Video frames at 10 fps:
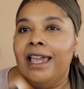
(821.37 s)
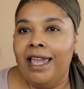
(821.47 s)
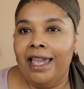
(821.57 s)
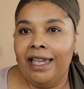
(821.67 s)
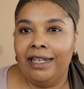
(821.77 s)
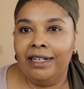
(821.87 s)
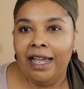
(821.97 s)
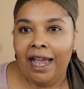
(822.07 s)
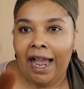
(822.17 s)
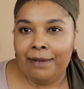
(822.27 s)
And
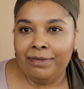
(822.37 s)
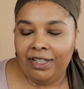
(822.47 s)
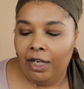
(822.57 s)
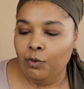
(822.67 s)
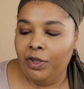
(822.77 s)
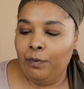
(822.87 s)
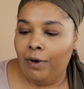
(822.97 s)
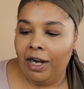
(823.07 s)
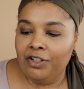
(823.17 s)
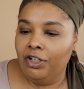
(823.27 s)
I'm done with
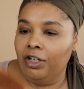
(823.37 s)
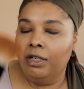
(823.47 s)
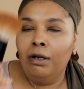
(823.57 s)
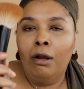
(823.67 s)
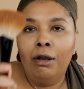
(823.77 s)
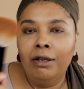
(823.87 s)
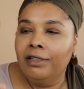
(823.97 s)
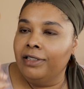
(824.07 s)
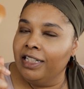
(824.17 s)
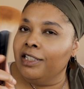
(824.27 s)
bronzer.
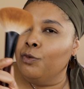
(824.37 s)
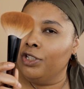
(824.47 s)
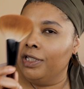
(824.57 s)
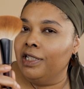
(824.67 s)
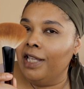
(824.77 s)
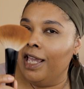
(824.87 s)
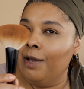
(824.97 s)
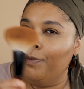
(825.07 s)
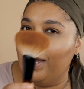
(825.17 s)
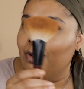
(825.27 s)
Let's see what she's
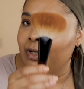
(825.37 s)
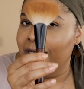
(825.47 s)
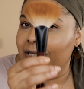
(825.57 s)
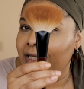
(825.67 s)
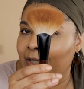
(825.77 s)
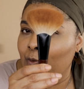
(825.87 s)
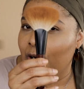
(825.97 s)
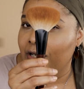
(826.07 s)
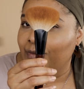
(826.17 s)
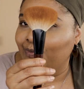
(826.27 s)
saying about
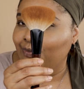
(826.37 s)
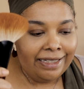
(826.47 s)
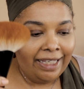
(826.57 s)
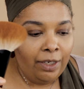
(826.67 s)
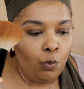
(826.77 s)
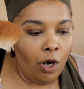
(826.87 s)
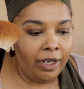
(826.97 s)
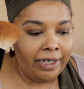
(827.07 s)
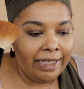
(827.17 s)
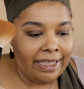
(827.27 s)
T1.
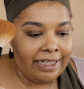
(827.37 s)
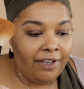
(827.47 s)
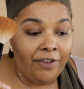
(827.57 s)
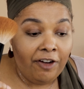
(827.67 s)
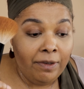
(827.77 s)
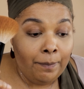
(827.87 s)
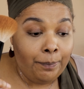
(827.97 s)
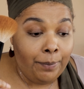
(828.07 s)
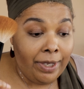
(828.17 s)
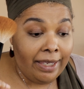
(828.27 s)
T1 is a very
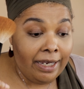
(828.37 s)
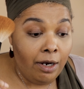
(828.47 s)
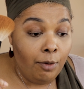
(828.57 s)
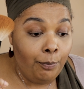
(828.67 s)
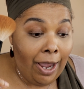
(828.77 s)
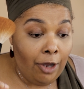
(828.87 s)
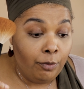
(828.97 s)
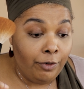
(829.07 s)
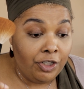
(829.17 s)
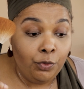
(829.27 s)
big
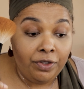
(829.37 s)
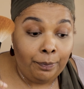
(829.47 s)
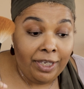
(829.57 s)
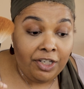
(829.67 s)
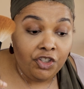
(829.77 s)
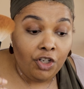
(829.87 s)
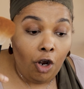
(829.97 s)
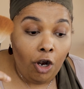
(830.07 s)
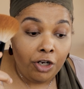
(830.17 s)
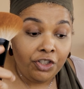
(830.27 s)
powder brush with a pinched
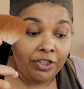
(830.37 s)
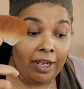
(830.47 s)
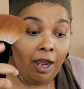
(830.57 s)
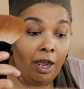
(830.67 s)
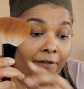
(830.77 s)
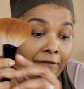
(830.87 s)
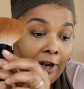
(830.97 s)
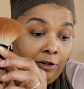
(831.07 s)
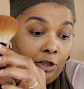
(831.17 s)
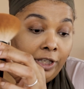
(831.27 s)
arched
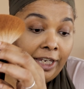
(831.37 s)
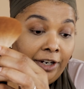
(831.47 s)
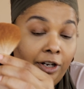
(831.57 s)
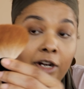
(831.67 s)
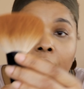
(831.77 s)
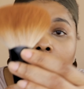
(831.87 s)
ferrule here.